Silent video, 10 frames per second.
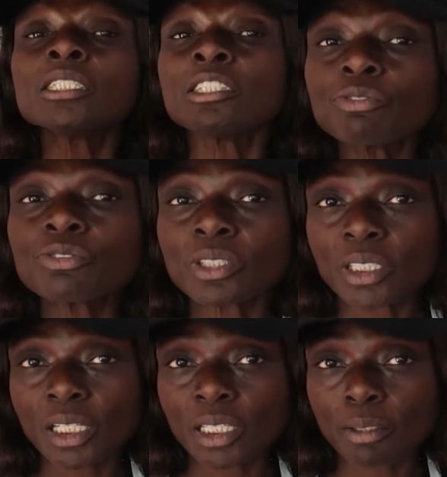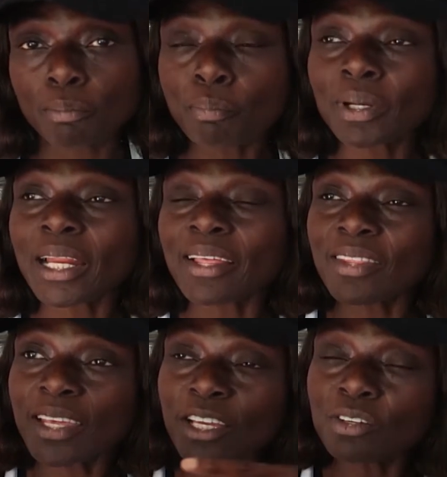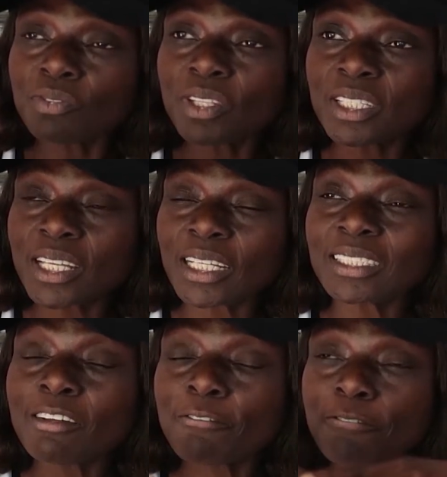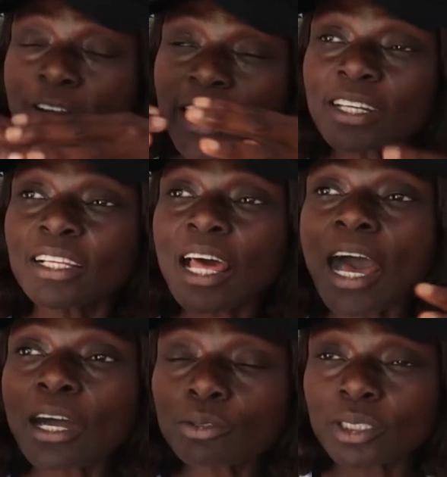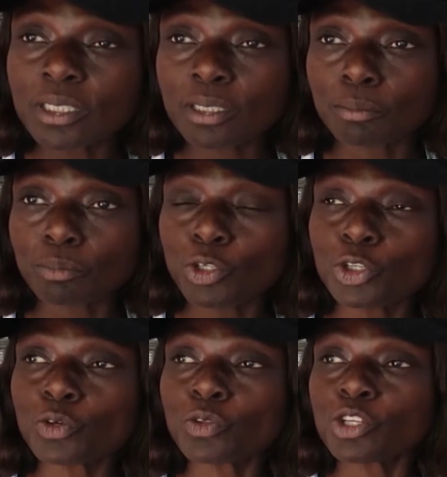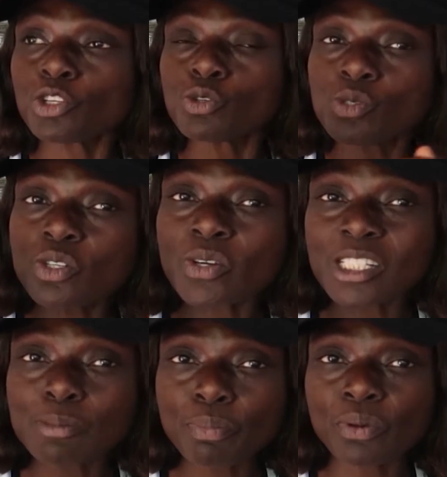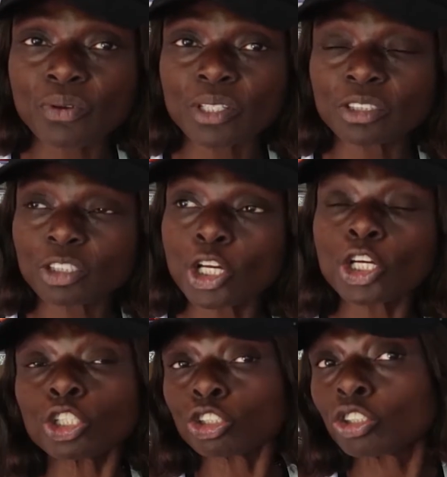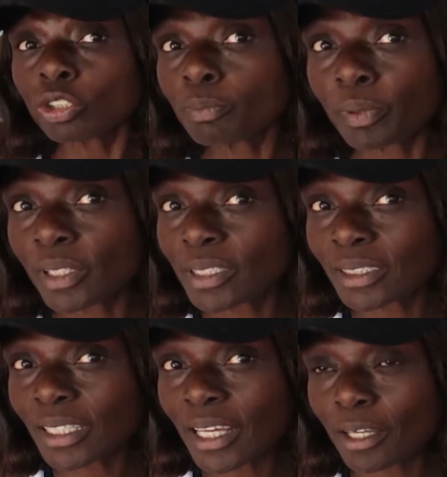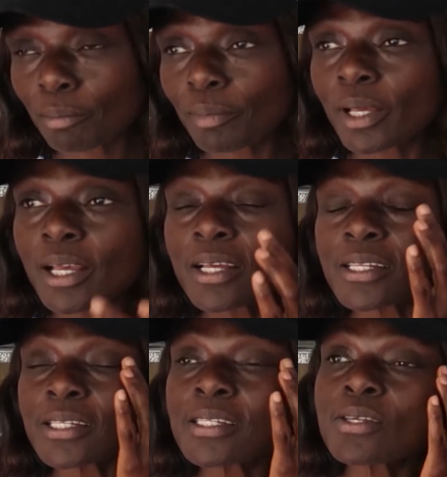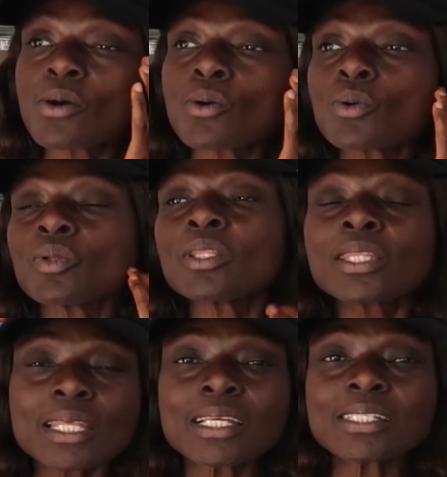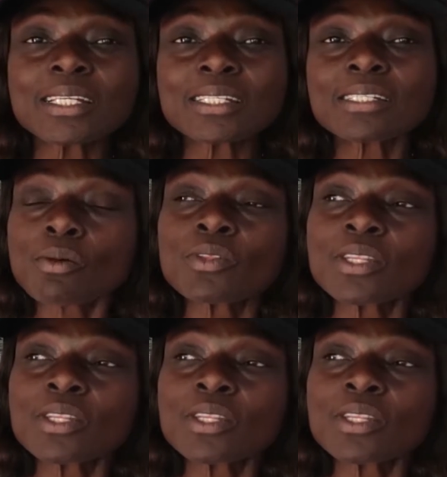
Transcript: differently. But at the end of the day, the final outcome, you know, the user experience should be the same. So this is